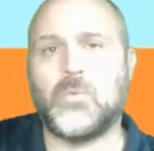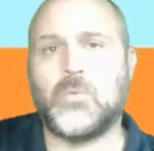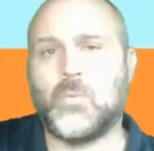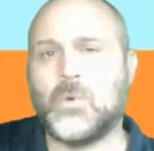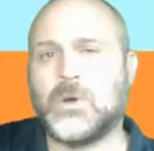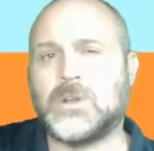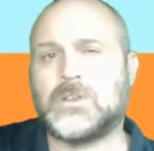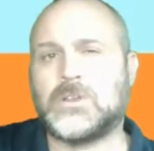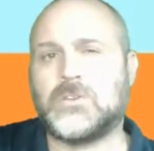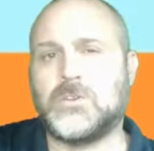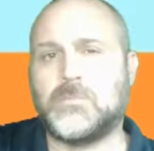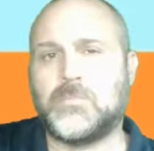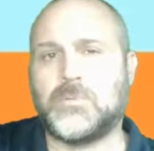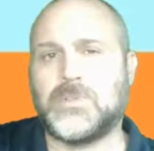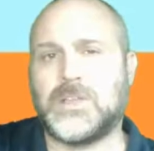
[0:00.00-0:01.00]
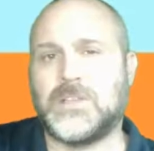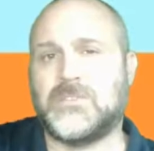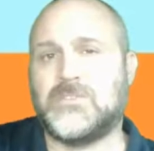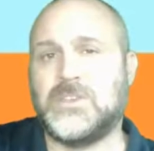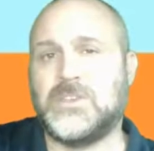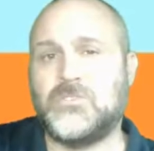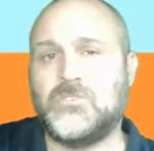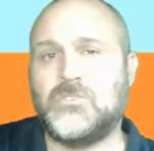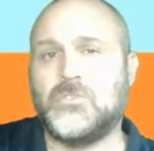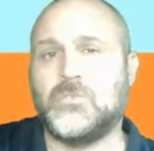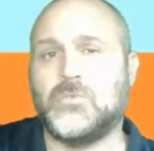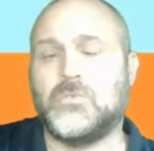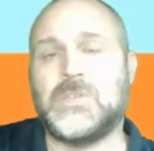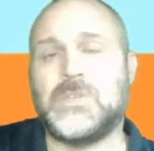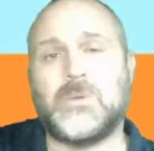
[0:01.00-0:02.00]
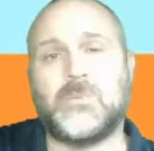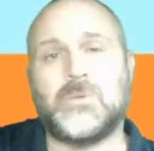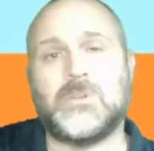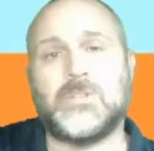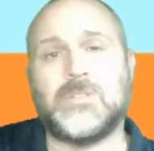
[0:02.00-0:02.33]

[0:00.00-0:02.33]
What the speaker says: what could Plessy do that would